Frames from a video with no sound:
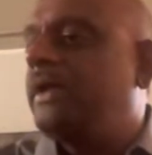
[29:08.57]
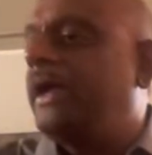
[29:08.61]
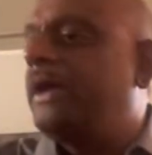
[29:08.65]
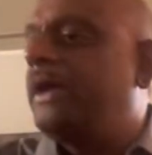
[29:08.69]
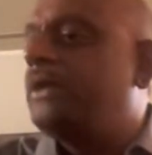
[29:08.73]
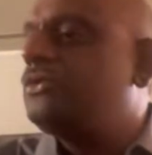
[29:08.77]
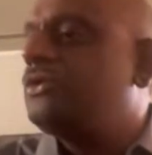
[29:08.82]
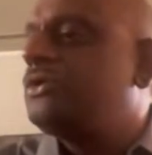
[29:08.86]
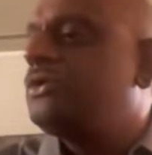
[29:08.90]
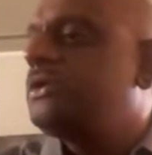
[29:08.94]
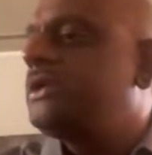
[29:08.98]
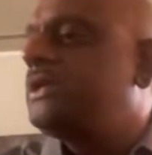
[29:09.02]

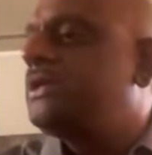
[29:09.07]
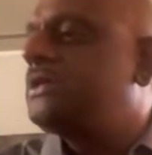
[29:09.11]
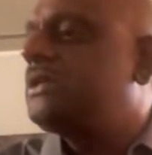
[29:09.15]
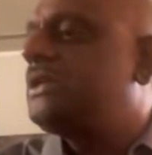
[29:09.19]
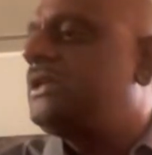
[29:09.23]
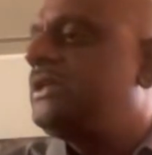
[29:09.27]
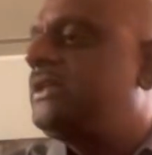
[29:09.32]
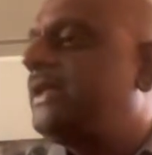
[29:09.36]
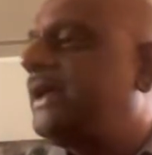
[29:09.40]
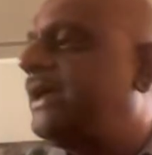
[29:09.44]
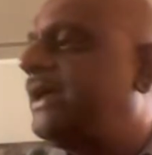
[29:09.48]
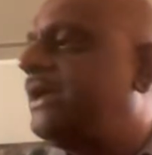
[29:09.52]

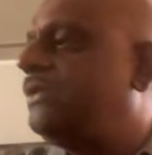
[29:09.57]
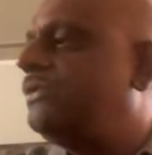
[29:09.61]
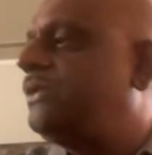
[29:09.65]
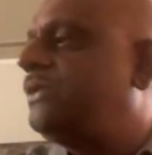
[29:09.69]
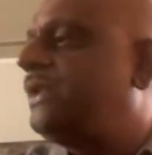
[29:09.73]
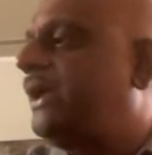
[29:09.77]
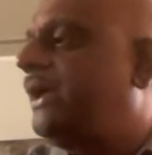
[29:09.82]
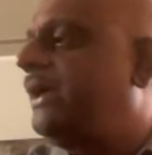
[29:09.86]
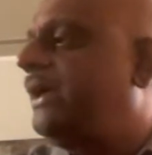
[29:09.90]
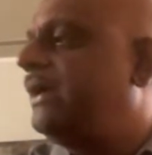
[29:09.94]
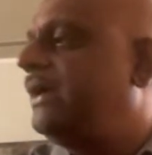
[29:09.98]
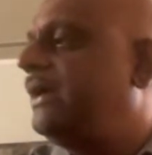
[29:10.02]
exogenously they give
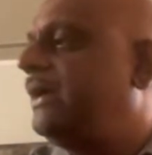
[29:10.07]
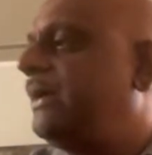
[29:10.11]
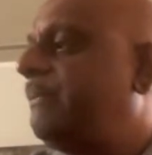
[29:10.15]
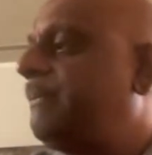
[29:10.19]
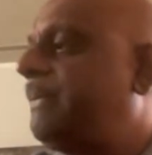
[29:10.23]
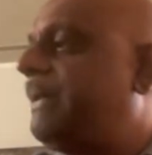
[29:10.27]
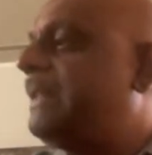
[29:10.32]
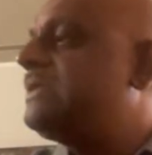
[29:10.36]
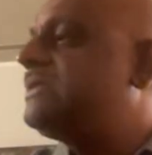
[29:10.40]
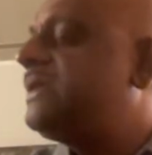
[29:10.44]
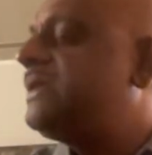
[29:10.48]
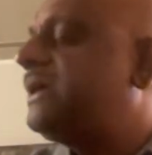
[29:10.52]
the
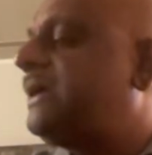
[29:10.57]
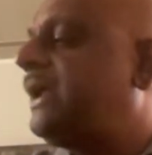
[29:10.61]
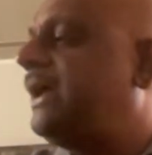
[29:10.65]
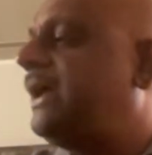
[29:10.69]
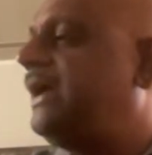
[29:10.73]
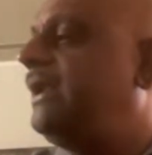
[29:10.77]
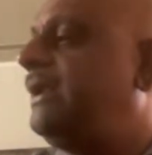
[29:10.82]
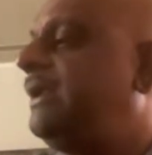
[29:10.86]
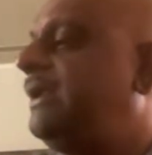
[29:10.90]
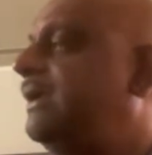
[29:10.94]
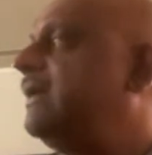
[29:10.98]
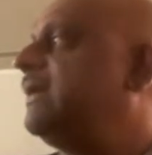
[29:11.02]

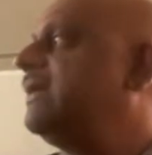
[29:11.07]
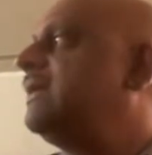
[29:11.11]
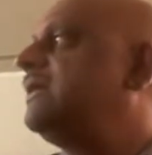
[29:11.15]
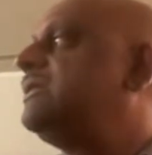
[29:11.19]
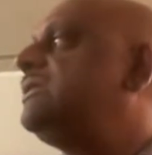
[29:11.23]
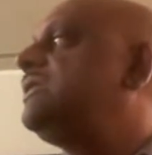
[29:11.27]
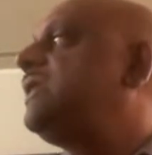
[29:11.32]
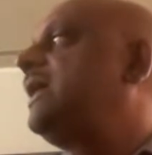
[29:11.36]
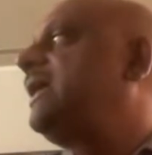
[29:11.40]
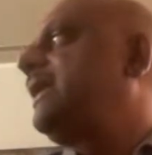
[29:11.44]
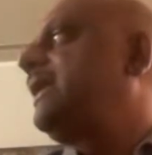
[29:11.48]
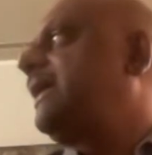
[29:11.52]
pulsatile
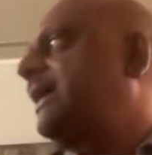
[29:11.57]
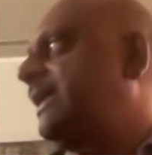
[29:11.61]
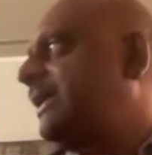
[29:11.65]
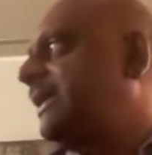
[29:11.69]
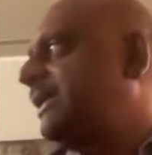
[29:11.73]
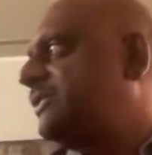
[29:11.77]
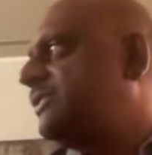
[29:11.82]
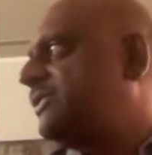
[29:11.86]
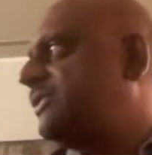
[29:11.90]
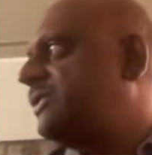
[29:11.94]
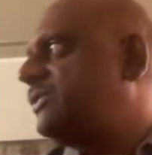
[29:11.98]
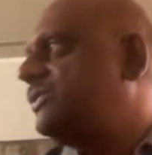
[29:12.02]

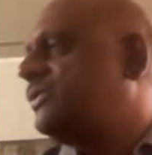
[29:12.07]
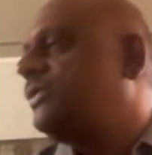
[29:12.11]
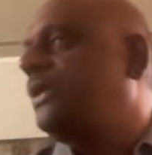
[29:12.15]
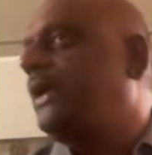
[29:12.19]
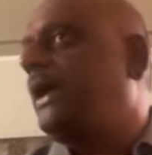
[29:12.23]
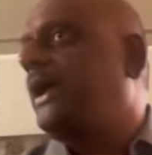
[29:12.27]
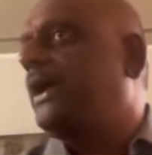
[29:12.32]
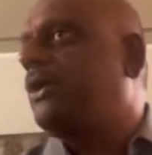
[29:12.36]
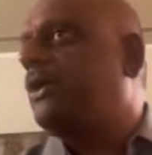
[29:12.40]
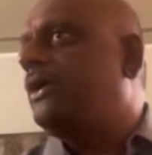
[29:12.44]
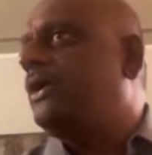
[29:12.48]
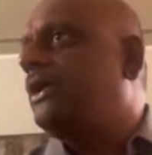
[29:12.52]
GnRH. So
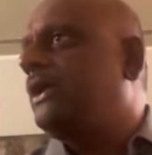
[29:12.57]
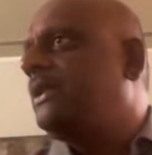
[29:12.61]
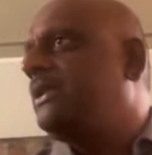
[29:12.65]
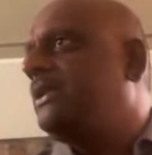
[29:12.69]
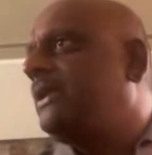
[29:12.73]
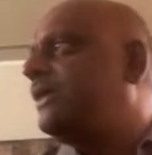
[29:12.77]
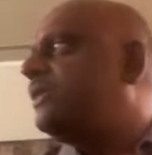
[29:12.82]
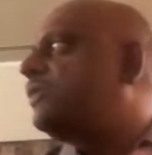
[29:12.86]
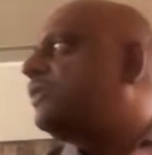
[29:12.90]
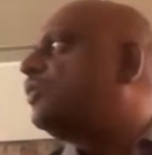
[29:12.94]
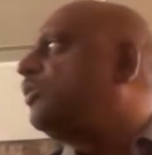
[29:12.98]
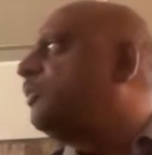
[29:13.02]
accordingly,
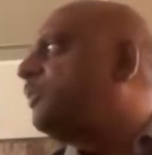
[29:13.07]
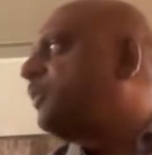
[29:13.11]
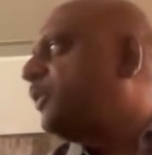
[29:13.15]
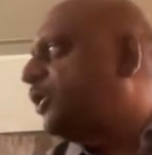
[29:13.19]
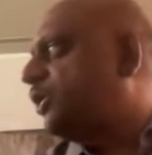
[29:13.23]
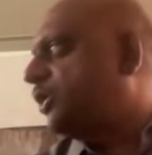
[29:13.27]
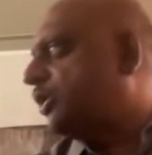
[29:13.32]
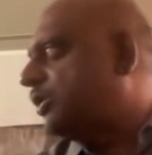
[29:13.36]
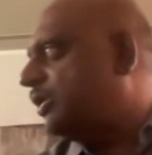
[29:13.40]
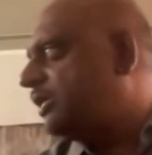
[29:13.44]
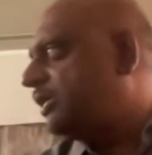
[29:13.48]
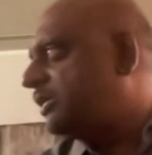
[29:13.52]
there are two
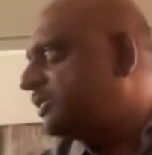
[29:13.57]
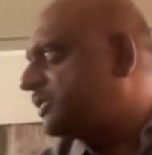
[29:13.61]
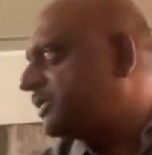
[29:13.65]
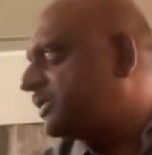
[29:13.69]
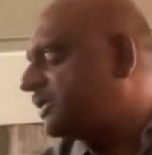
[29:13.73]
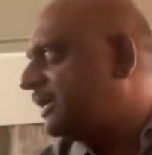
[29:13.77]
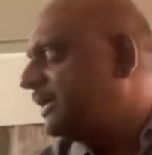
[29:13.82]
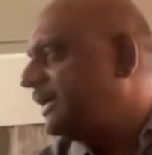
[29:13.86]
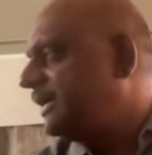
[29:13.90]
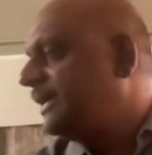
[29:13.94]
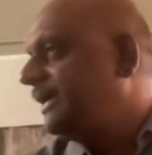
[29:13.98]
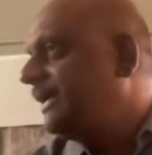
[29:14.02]

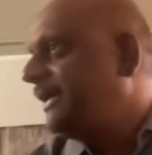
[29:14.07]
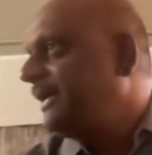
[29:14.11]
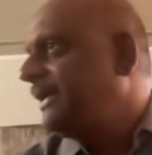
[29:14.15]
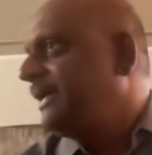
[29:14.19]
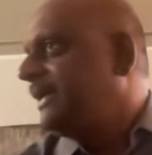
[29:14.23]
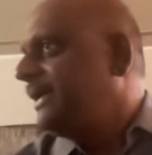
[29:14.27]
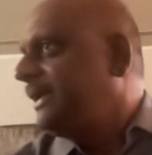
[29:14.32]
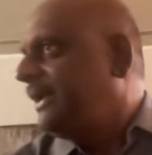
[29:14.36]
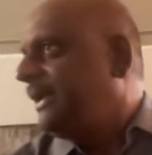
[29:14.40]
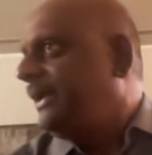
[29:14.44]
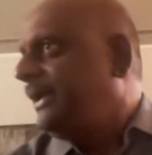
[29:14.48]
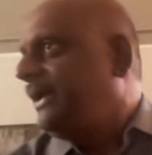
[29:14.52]
protocols.
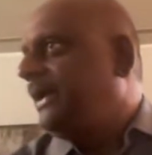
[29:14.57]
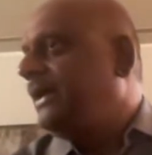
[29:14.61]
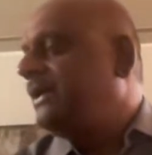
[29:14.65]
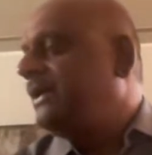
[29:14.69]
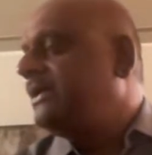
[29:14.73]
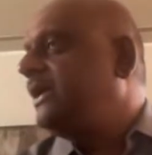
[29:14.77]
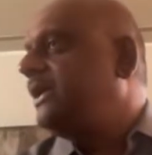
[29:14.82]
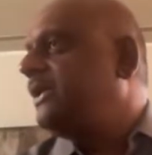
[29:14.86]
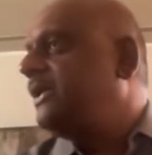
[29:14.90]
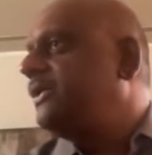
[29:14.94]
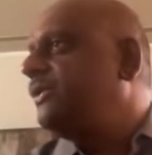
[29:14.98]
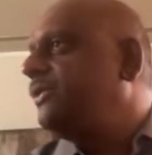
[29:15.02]

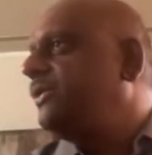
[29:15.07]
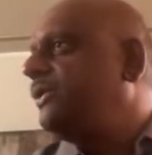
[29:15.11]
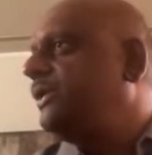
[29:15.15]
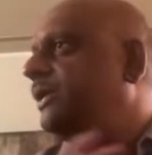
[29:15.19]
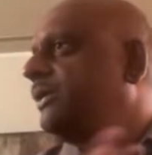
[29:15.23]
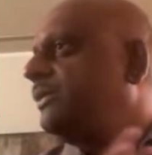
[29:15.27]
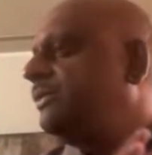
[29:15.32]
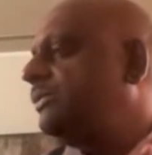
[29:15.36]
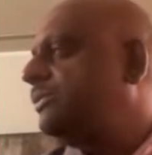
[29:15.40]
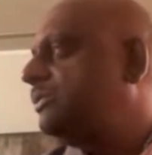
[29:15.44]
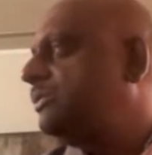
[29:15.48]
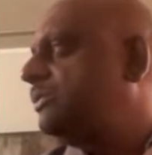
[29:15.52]
Either you
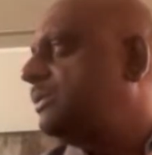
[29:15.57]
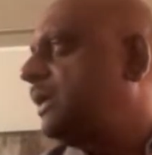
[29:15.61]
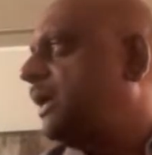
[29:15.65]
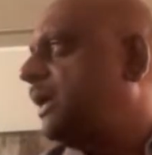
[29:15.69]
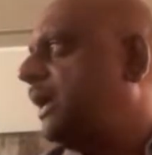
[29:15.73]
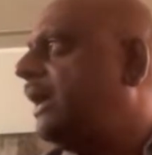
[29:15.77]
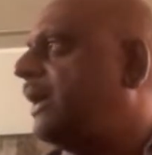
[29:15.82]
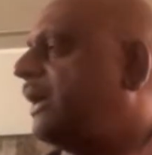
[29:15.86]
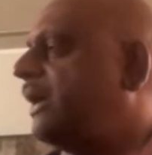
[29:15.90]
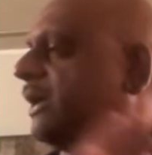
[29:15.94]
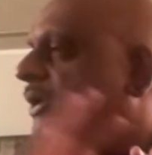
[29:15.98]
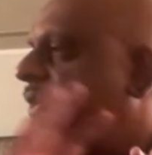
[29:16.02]
give
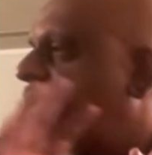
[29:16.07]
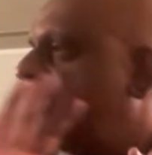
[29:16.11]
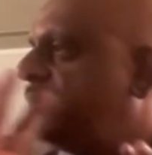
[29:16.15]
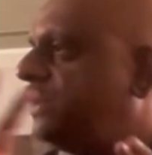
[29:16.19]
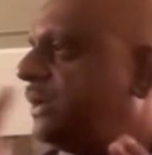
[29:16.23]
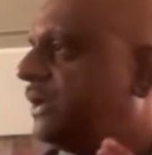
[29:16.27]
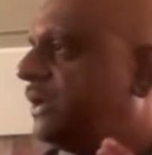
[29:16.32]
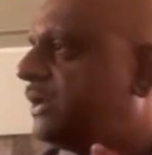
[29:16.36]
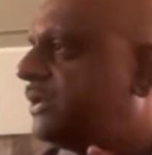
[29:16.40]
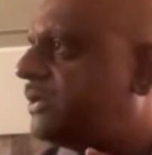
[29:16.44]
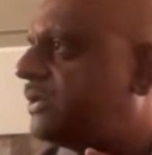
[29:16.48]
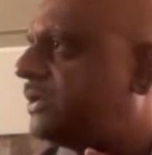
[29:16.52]

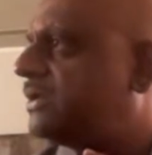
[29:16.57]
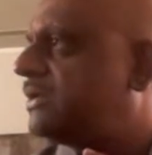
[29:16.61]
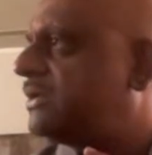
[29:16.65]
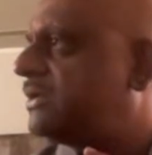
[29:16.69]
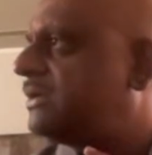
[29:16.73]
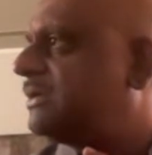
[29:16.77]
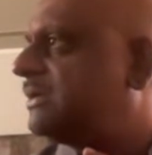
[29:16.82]
continuous